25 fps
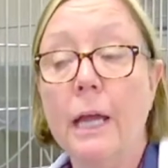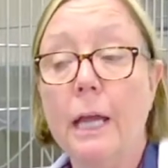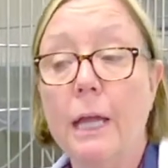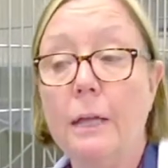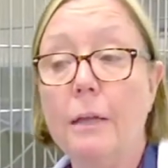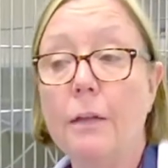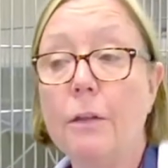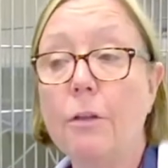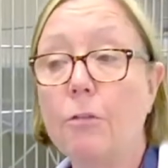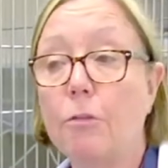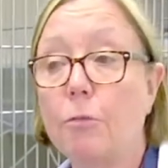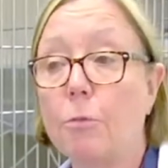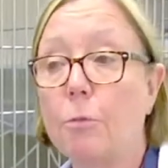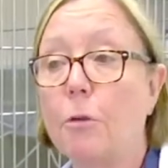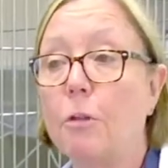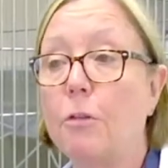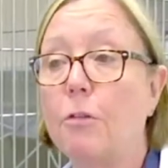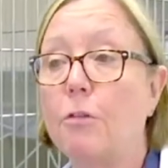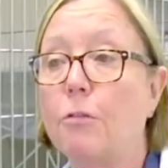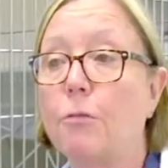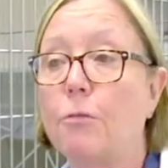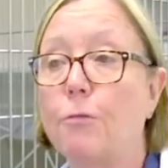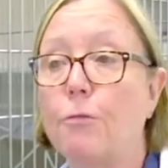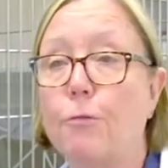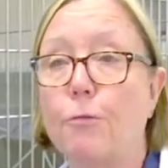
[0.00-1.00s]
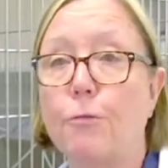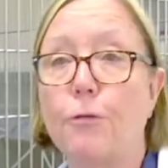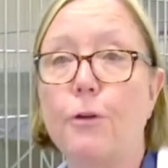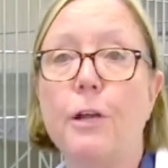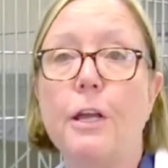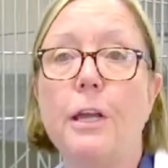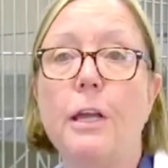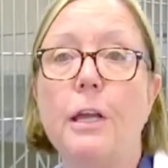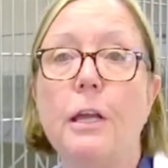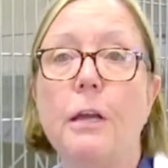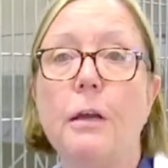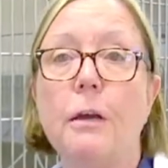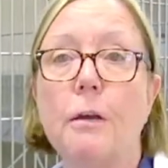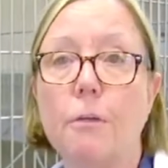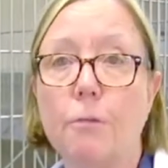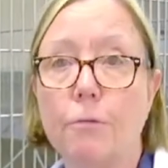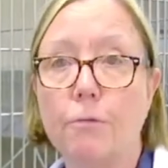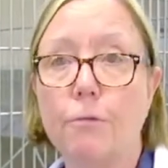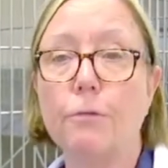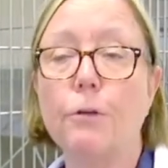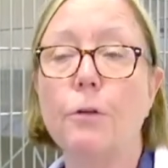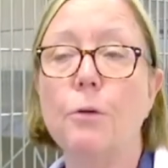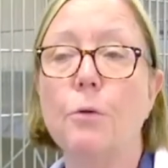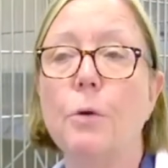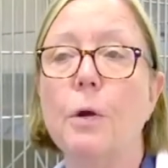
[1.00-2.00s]
And this was free
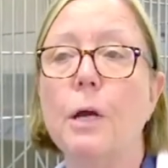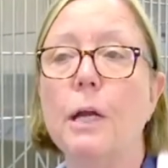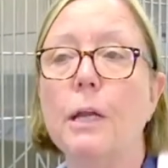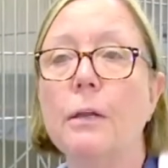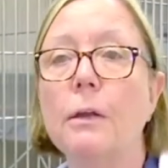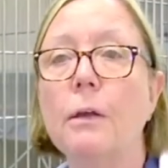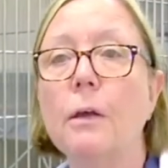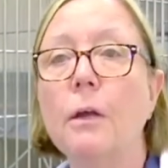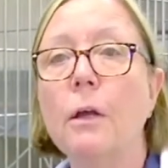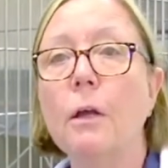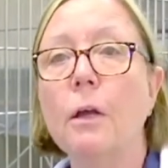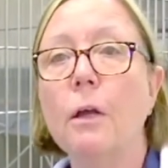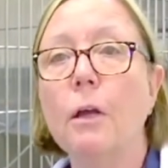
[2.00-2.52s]
fluid.